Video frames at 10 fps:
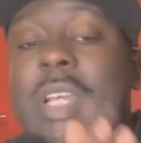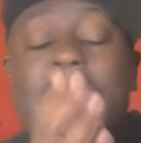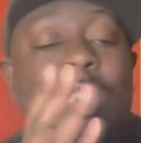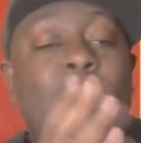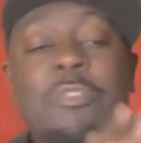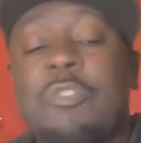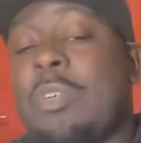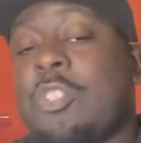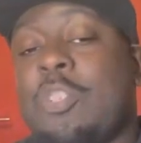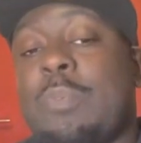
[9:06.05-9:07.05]
is the one
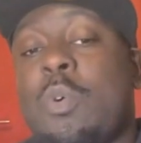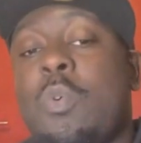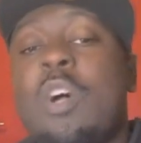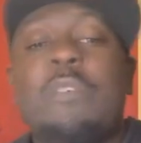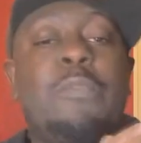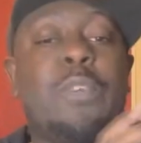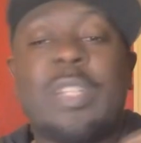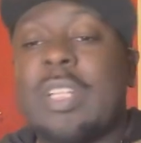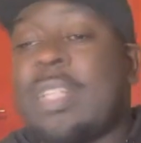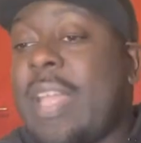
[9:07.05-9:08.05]
responsible for
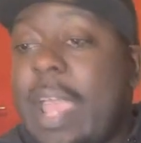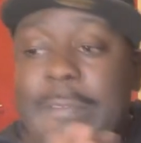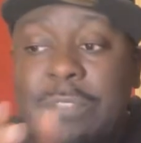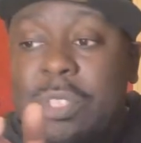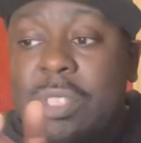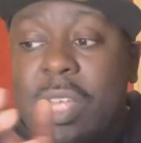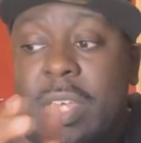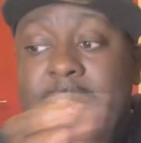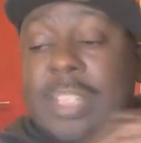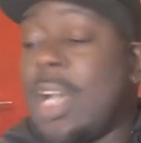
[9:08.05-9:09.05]
the deaths.
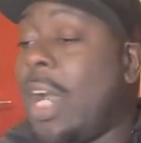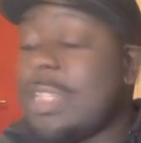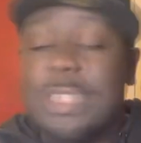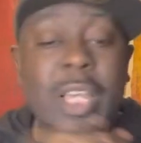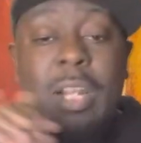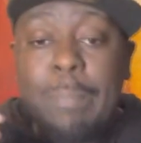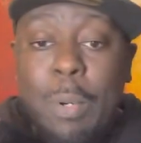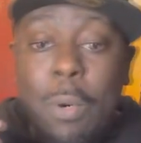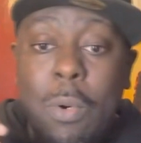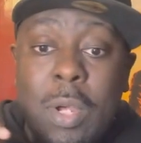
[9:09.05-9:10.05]
It's
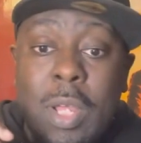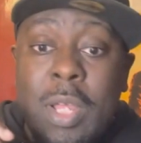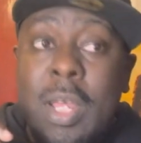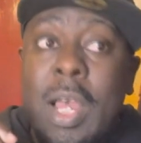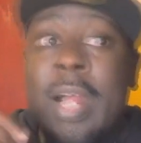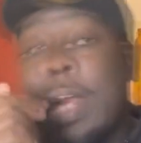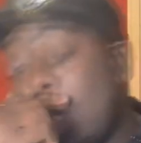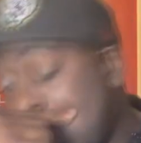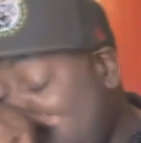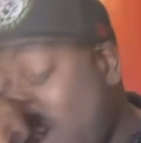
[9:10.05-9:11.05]
untenable. And
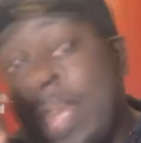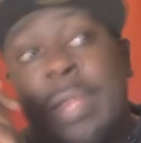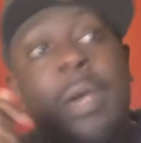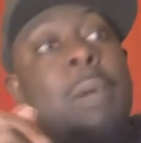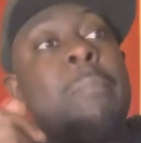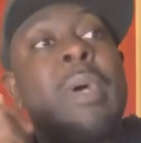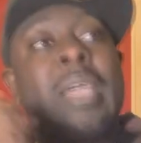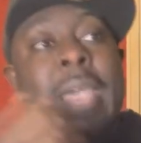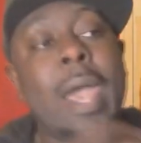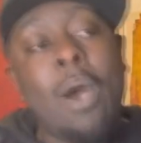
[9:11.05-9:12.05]
that is when
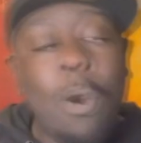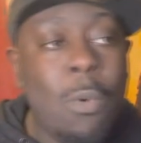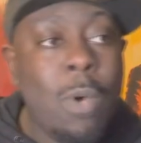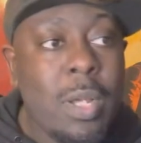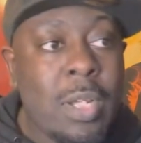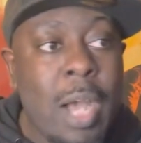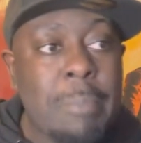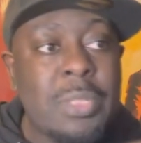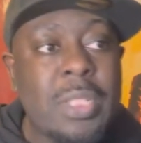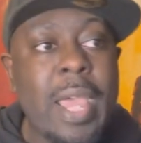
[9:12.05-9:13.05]
Miguel
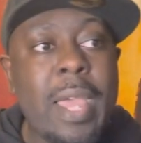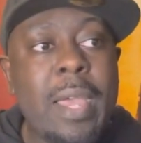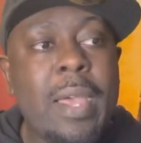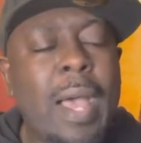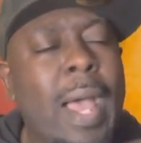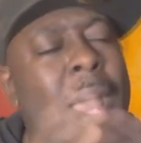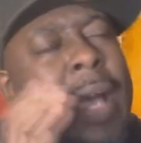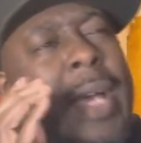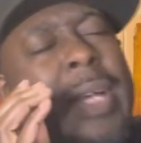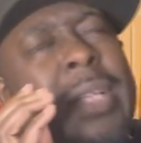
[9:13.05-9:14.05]
comes there
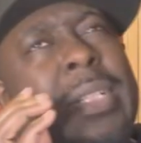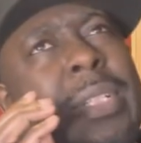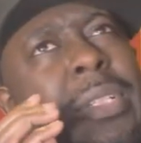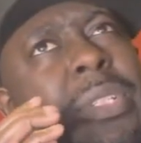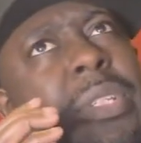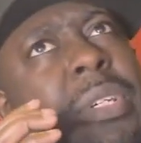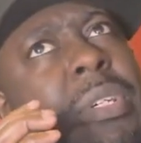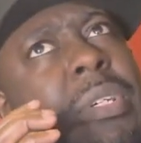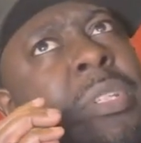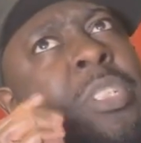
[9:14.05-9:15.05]
and
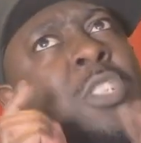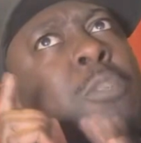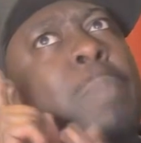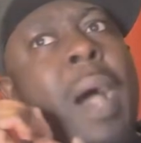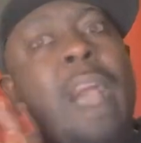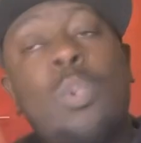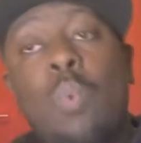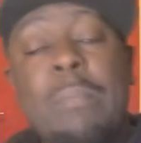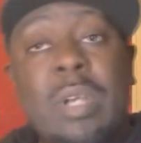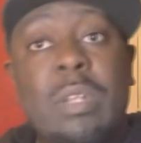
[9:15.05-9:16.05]

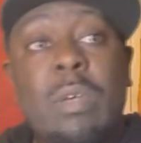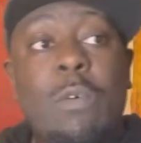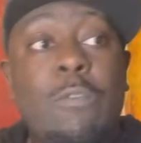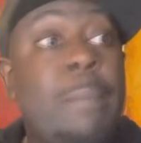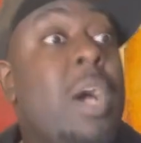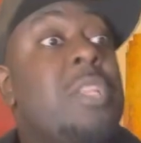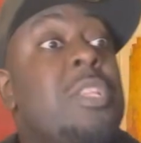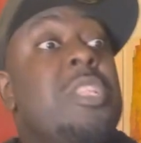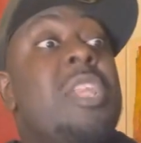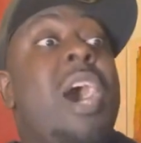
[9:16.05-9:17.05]
Spider-Woman from
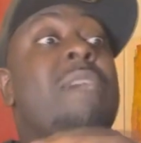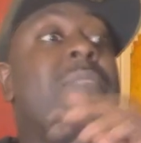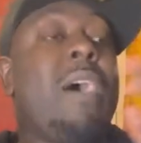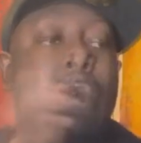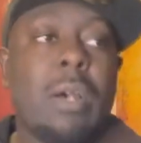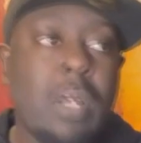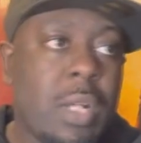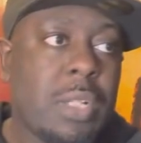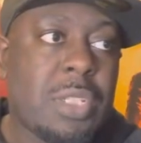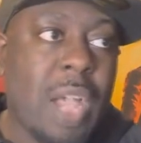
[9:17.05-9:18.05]
another
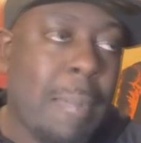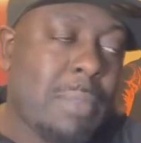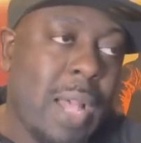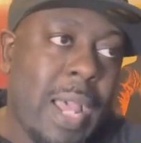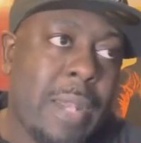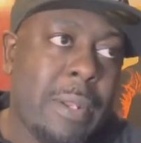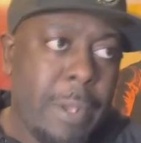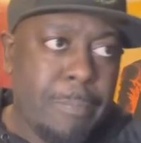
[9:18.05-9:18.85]
timeline